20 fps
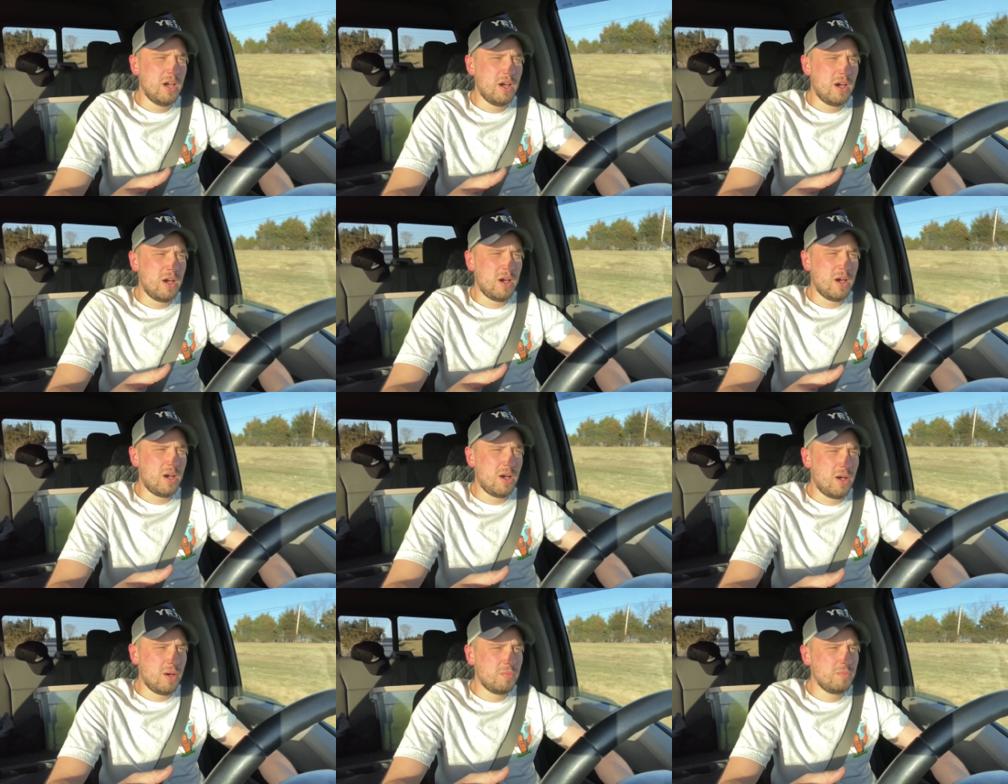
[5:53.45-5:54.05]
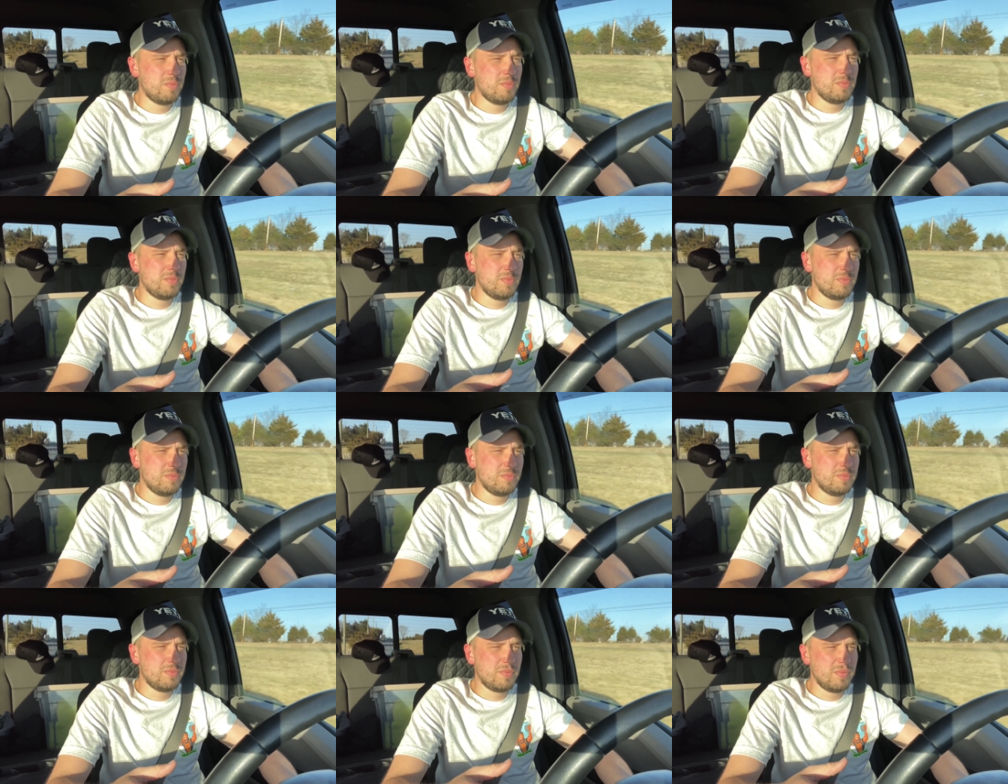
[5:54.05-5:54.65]

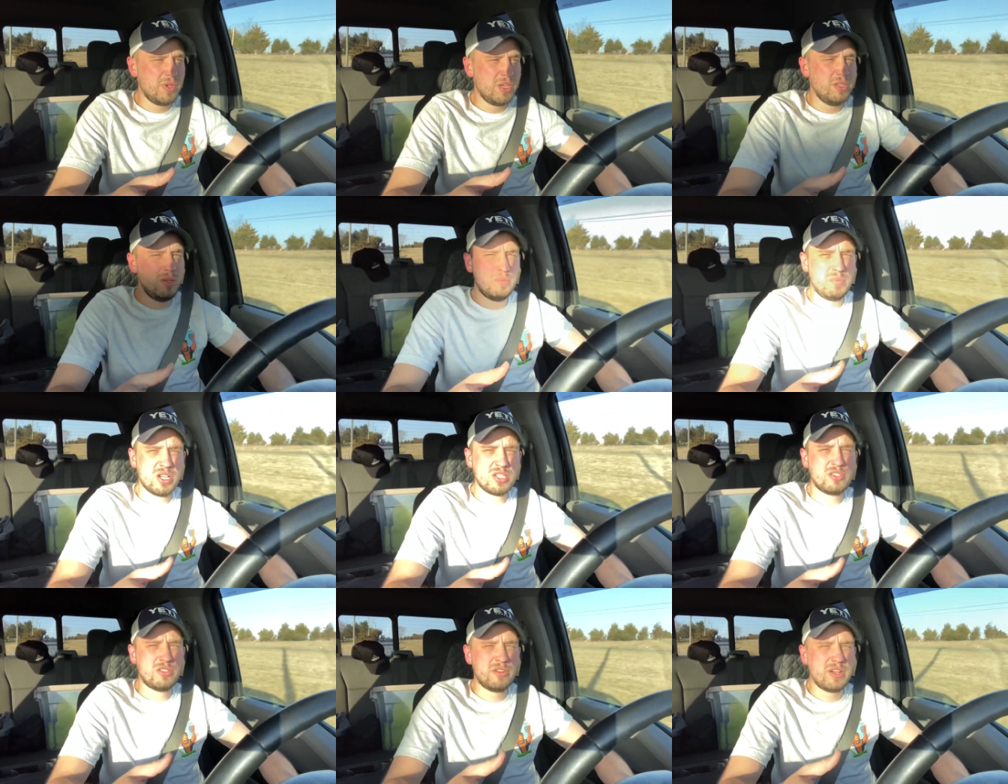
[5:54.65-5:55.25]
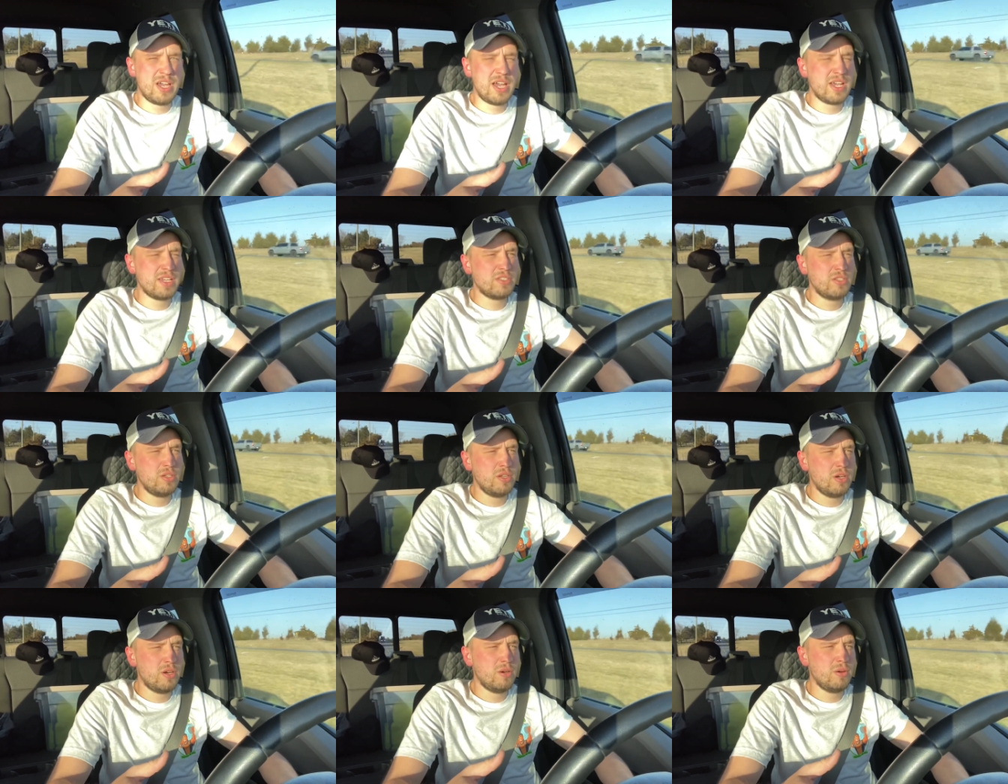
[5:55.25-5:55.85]
um, and you bust your ass,
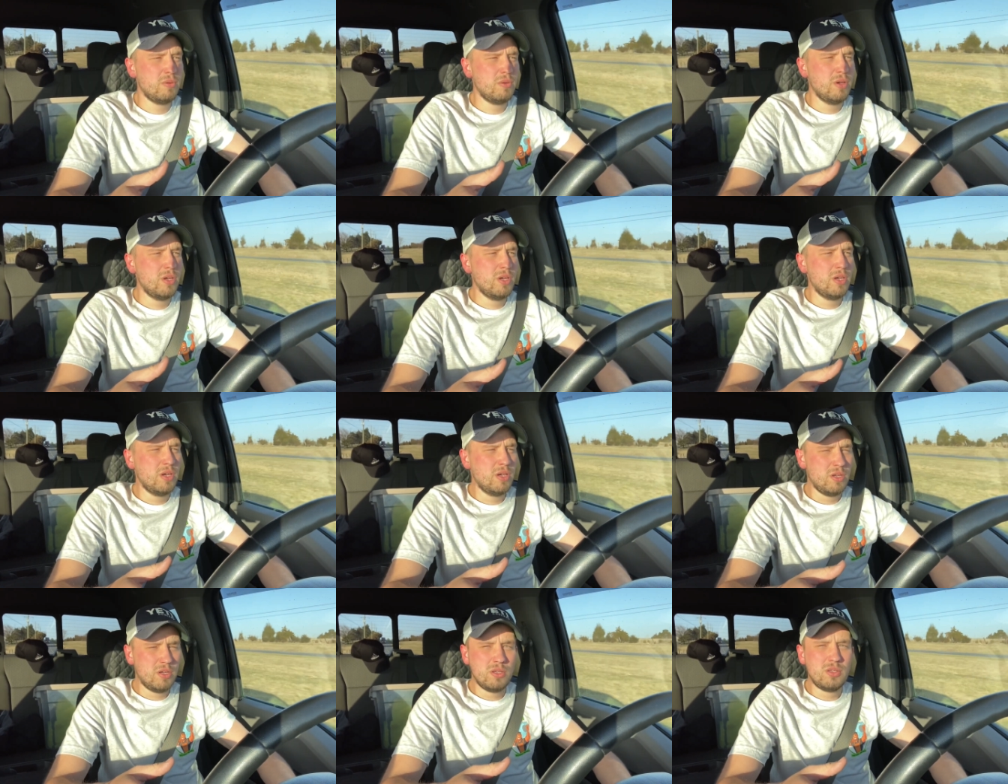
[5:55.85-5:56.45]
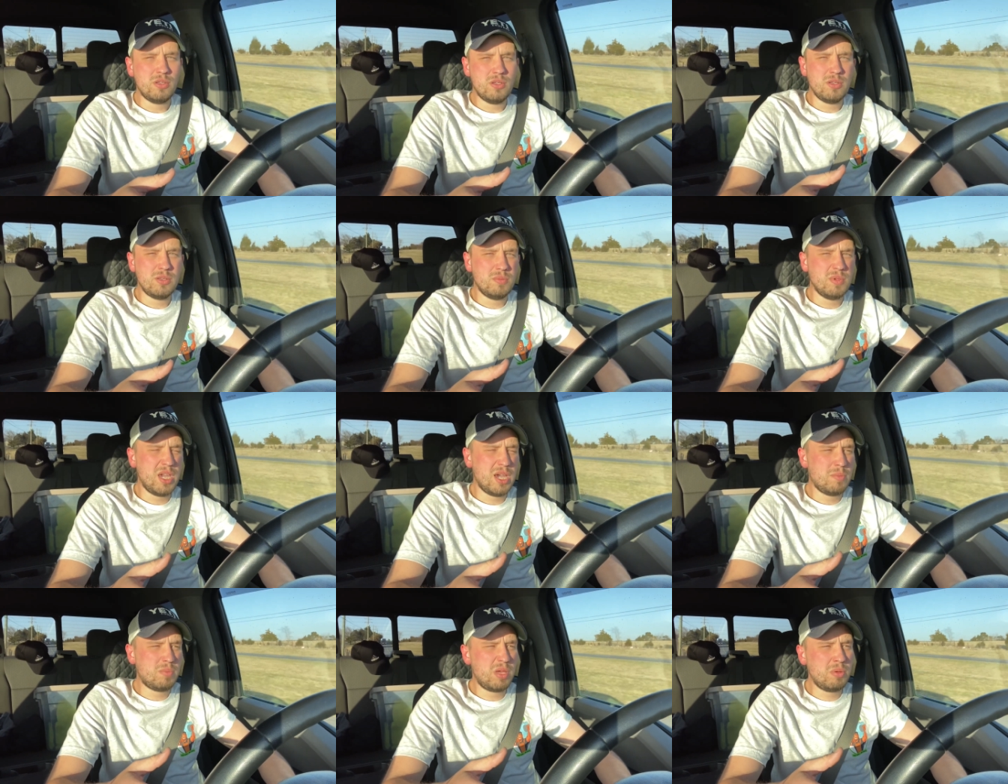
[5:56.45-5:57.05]
you know,
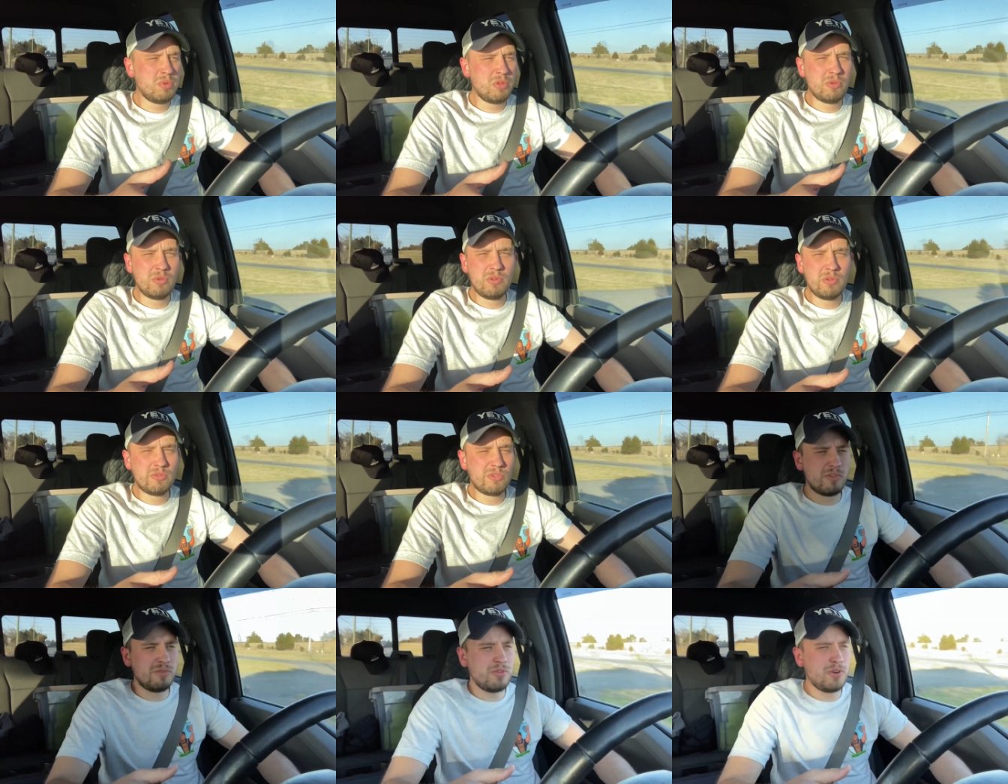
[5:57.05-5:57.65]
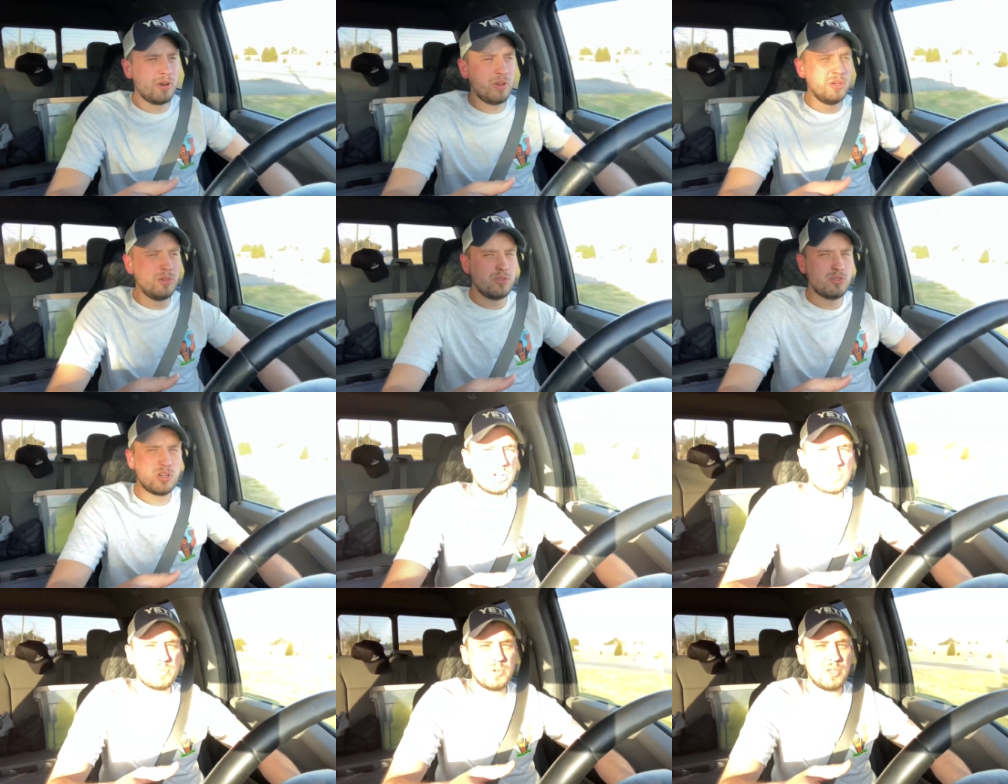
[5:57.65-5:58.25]
yeah, people will refer you.
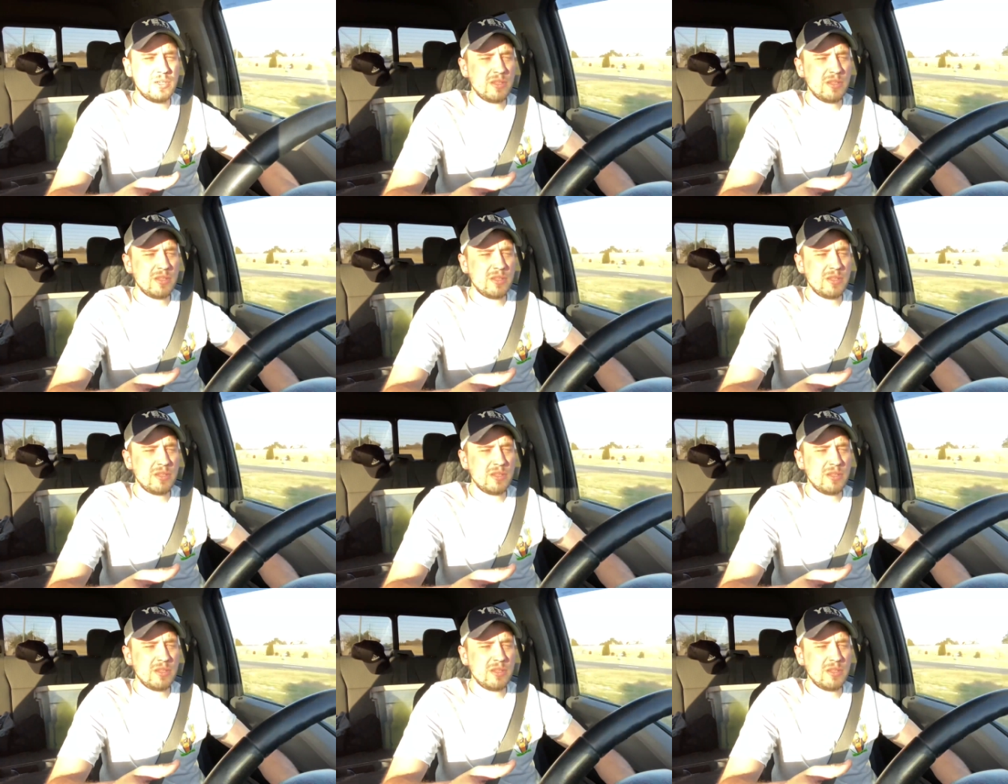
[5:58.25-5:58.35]
Trust me.